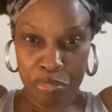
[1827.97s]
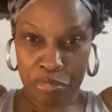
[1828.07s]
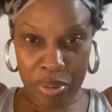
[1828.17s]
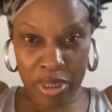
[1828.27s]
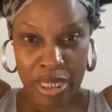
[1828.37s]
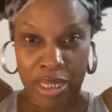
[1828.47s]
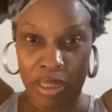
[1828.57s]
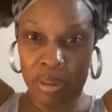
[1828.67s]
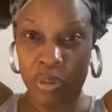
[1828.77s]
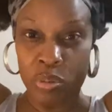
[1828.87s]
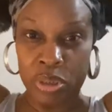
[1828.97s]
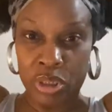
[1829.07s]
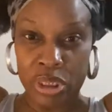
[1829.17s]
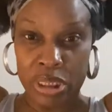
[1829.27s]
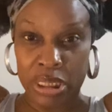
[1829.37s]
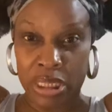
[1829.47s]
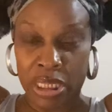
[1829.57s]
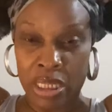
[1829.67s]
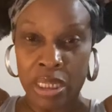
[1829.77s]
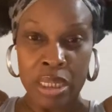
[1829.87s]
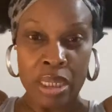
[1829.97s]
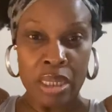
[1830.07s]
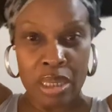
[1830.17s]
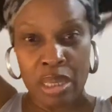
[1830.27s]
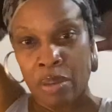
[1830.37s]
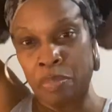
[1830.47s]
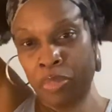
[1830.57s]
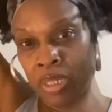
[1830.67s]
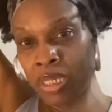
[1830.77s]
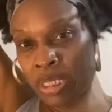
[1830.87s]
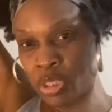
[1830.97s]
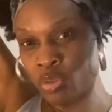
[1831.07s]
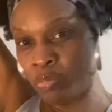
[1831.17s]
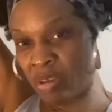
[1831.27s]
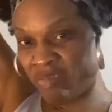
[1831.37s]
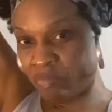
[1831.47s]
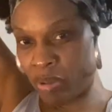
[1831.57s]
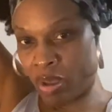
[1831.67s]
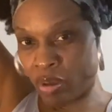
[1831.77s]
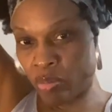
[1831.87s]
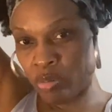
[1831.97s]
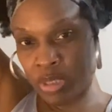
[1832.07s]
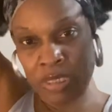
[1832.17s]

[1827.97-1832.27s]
Look, yeah, you can just put it in two puffballs.